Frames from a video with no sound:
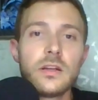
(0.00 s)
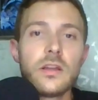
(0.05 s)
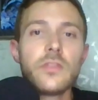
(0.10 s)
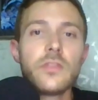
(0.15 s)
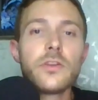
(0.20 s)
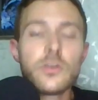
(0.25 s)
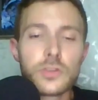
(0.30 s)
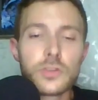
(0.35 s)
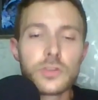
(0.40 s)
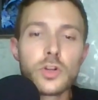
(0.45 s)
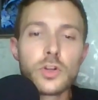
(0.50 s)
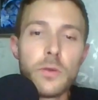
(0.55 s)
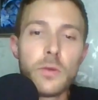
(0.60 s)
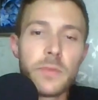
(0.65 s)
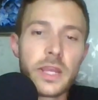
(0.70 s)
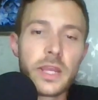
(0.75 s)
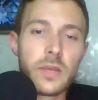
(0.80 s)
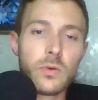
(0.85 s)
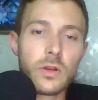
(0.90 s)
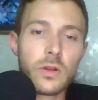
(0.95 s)
those who know
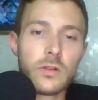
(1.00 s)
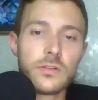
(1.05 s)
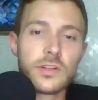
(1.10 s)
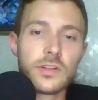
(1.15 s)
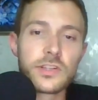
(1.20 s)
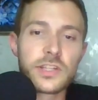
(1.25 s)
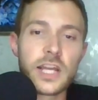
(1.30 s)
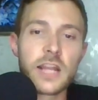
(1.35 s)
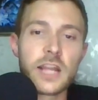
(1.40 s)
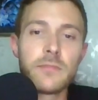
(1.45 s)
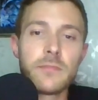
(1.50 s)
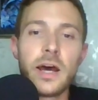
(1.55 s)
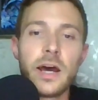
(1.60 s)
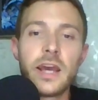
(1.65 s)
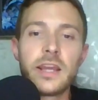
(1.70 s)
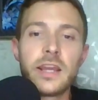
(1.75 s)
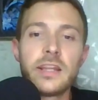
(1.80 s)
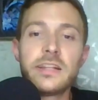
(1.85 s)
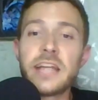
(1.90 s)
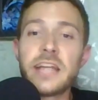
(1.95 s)
me will understand
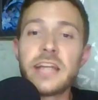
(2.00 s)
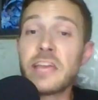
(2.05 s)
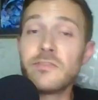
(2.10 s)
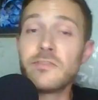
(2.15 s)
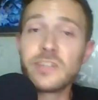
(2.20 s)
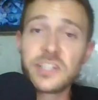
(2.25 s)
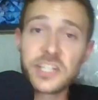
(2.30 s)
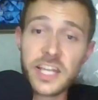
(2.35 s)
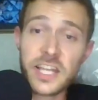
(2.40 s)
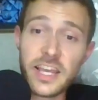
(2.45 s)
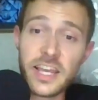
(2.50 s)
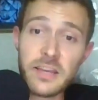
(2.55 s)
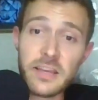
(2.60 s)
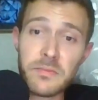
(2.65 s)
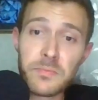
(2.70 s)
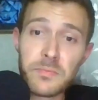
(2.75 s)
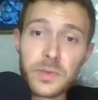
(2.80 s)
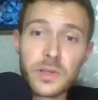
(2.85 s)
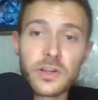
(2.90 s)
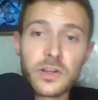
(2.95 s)
my naivete
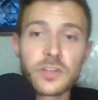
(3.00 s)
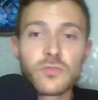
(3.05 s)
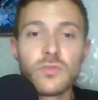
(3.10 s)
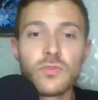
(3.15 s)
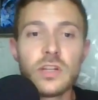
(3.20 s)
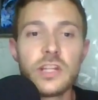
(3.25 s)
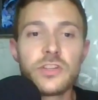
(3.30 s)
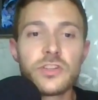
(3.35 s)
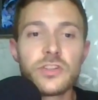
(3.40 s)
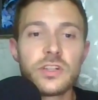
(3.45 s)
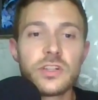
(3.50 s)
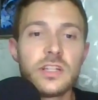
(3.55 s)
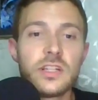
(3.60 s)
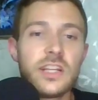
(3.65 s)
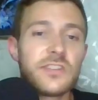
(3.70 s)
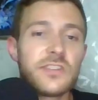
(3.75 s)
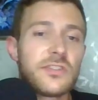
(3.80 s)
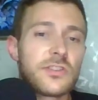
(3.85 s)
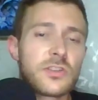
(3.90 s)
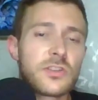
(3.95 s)
because religion
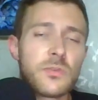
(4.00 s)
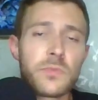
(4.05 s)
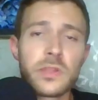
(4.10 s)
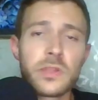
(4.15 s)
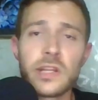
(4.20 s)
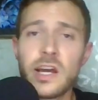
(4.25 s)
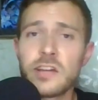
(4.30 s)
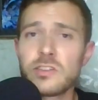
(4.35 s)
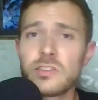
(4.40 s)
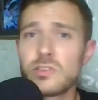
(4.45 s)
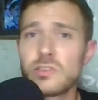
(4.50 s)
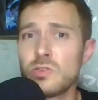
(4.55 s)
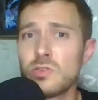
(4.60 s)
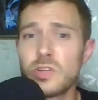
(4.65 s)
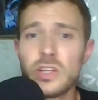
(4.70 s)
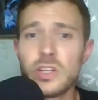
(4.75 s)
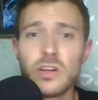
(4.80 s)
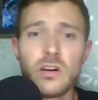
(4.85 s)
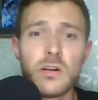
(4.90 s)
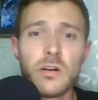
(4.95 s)
isn't something I
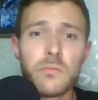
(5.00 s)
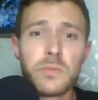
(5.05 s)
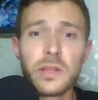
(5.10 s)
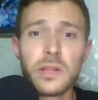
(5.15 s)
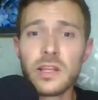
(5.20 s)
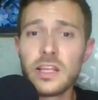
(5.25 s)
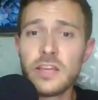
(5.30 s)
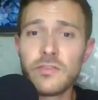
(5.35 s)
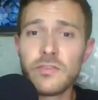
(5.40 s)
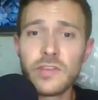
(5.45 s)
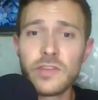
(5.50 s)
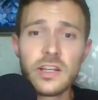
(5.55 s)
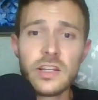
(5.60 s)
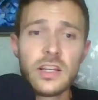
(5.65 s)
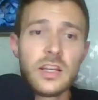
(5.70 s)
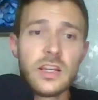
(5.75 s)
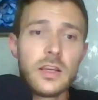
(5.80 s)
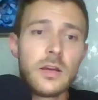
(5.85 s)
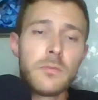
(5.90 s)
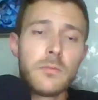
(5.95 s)
study or believe in,
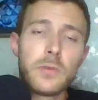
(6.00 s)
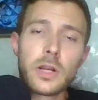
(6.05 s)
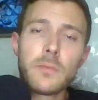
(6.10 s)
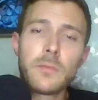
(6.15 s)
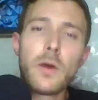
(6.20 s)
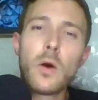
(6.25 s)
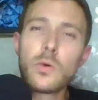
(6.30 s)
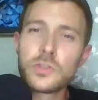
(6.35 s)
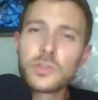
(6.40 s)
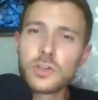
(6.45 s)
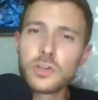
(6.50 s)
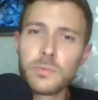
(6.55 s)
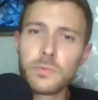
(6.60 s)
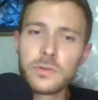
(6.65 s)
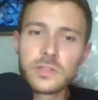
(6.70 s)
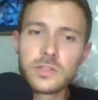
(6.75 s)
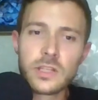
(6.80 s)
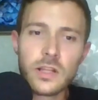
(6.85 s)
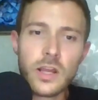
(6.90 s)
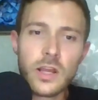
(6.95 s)
but I'm always
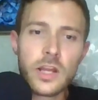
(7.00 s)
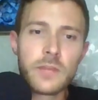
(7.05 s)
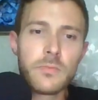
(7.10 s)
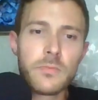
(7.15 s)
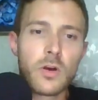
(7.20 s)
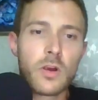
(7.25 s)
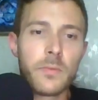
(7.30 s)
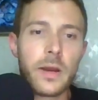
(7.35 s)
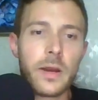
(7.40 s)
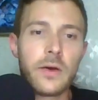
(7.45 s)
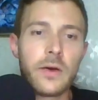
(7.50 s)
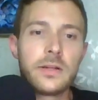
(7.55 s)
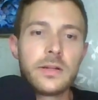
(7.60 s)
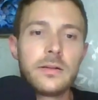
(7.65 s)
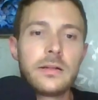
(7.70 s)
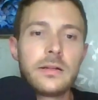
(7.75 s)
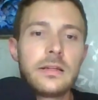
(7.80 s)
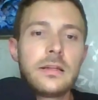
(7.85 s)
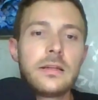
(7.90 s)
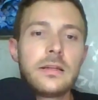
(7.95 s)
open to learning more about it.
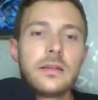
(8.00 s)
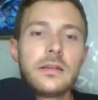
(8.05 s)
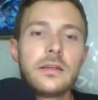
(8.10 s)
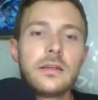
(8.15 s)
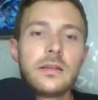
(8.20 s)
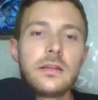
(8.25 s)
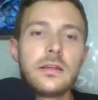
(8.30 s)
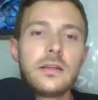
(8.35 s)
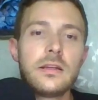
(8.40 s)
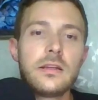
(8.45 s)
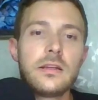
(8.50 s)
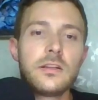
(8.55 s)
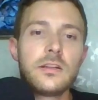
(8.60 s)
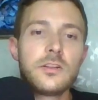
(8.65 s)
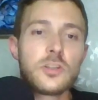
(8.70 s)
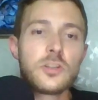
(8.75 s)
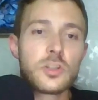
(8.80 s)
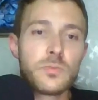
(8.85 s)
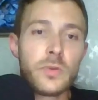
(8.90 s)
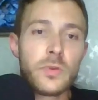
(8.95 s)

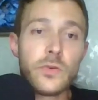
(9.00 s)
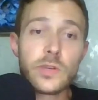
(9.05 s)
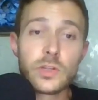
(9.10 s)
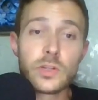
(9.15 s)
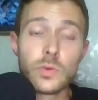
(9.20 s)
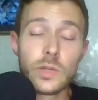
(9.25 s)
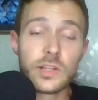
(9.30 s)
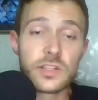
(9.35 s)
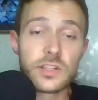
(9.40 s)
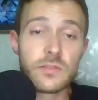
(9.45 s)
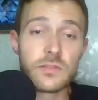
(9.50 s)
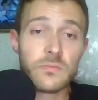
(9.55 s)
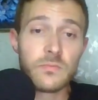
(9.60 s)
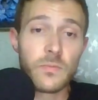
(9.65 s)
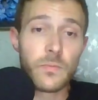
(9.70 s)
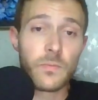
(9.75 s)
Spiritualism,